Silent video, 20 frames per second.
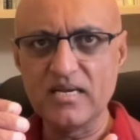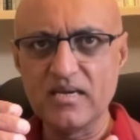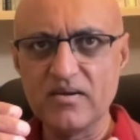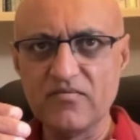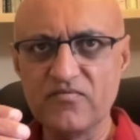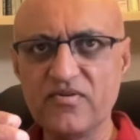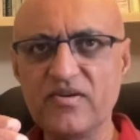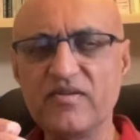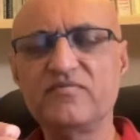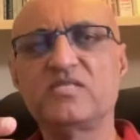
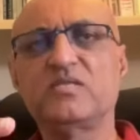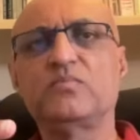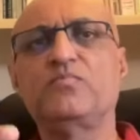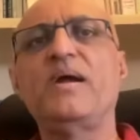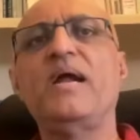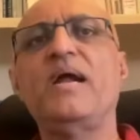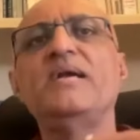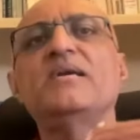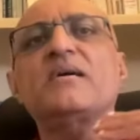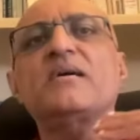We have
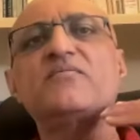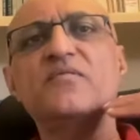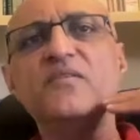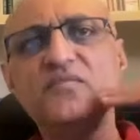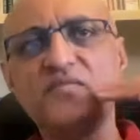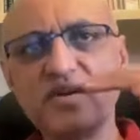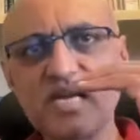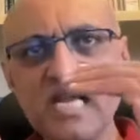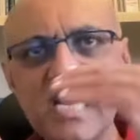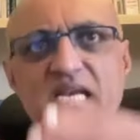spent
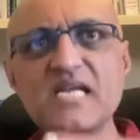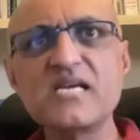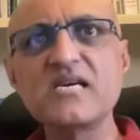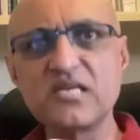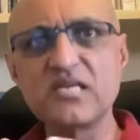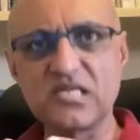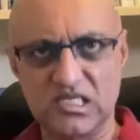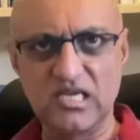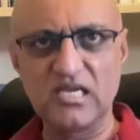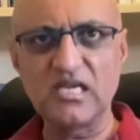15
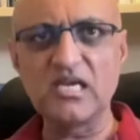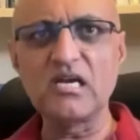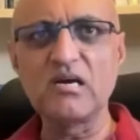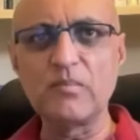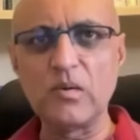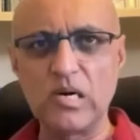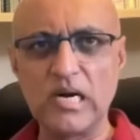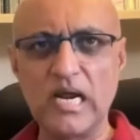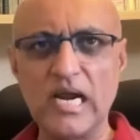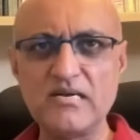years thinking
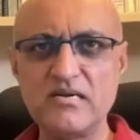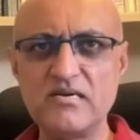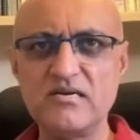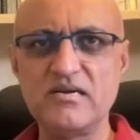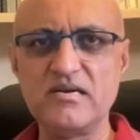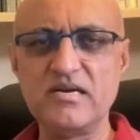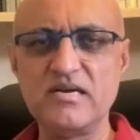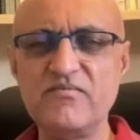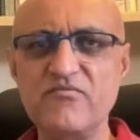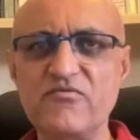about
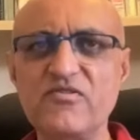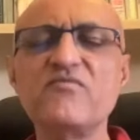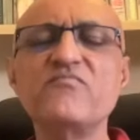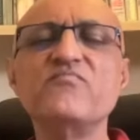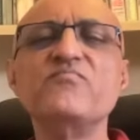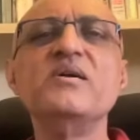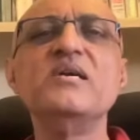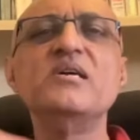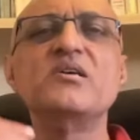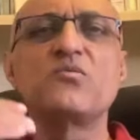identity. We
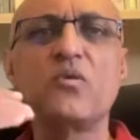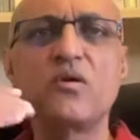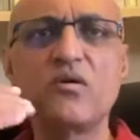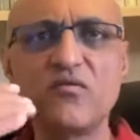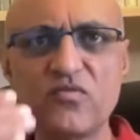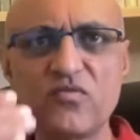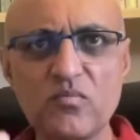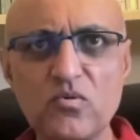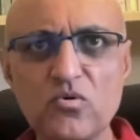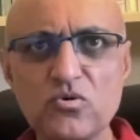have built one
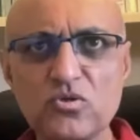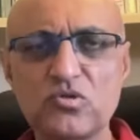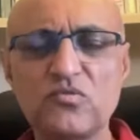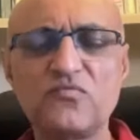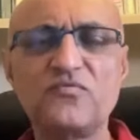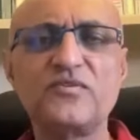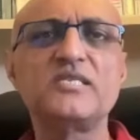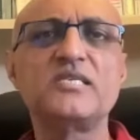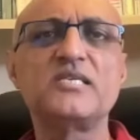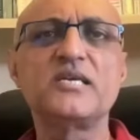of the most
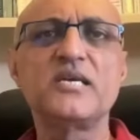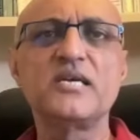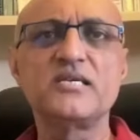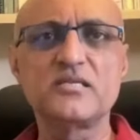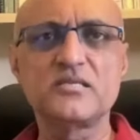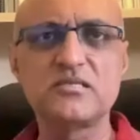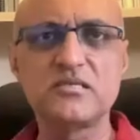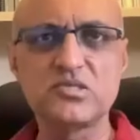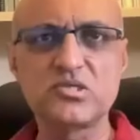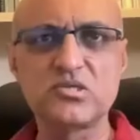
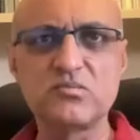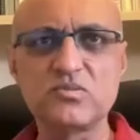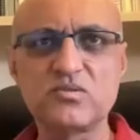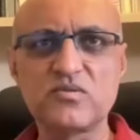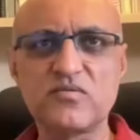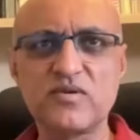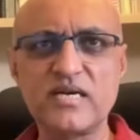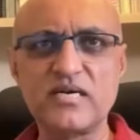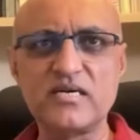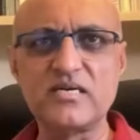sophisticated systems of
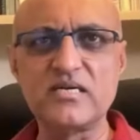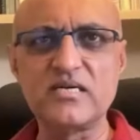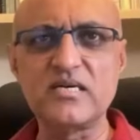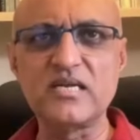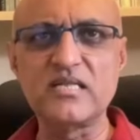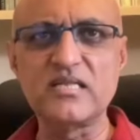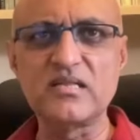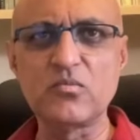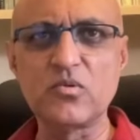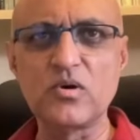identity
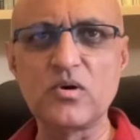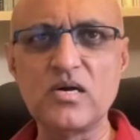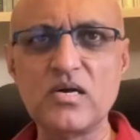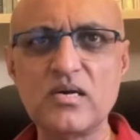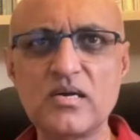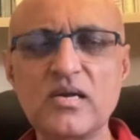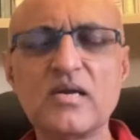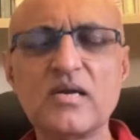in the world.